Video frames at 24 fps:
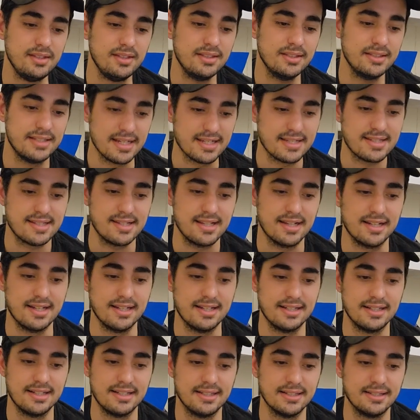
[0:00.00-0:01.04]
yes,
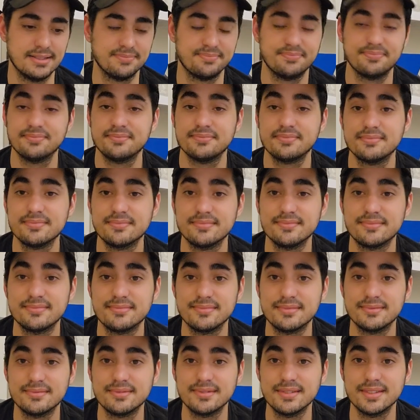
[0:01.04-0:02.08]
um,
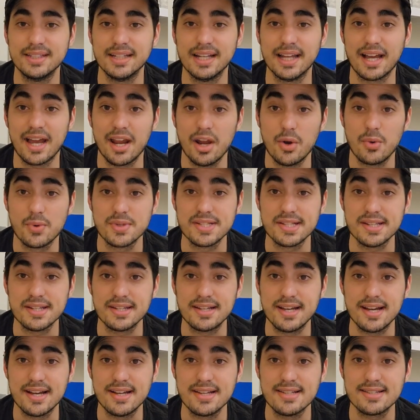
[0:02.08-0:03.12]
like I always say,
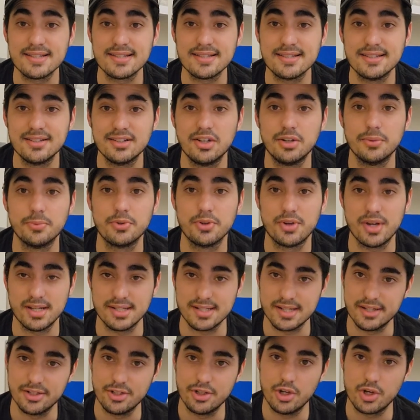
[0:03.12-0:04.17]
guys, hope you guys
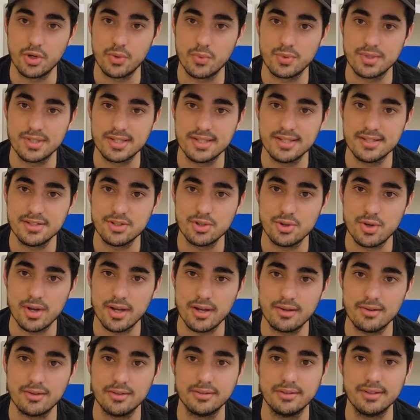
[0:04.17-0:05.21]
are enjoying with this new
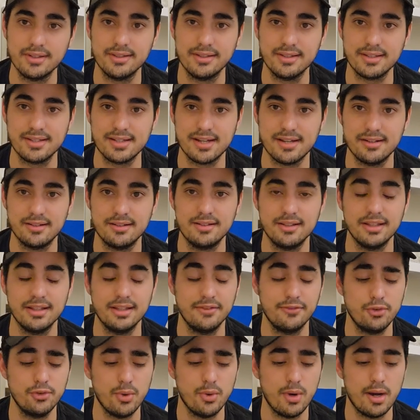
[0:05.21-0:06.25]
kind of content on the channel.
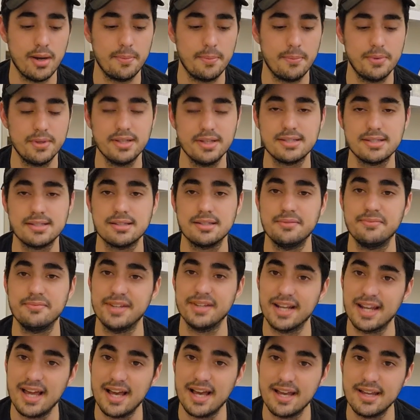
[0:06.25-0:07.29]
If you are, please leave
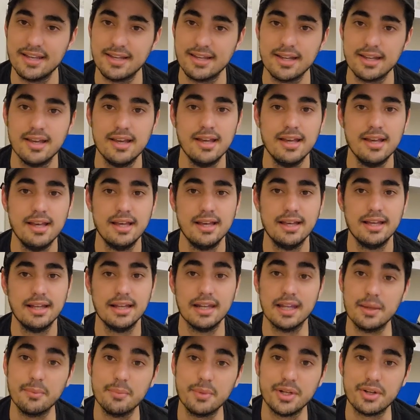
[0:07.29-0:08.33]
me a like.
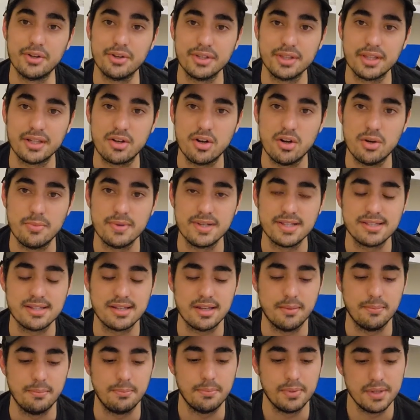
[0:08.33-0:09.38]
Let me know in the comments
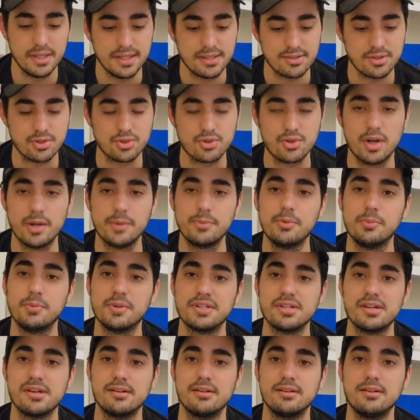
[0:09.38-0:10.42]
and please subscribe to my
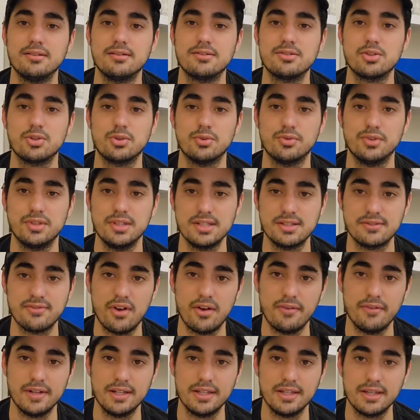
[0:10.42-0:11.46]
channel so this
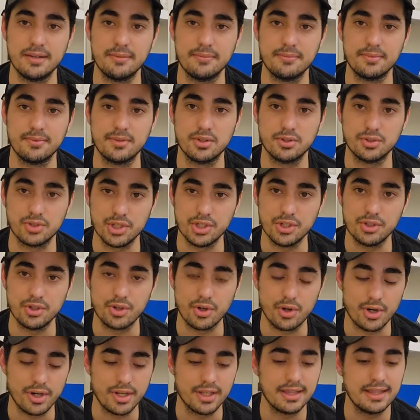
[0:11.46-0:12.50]
family can continue
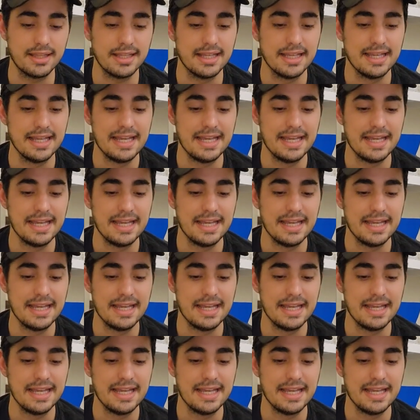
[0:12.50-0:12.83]
growing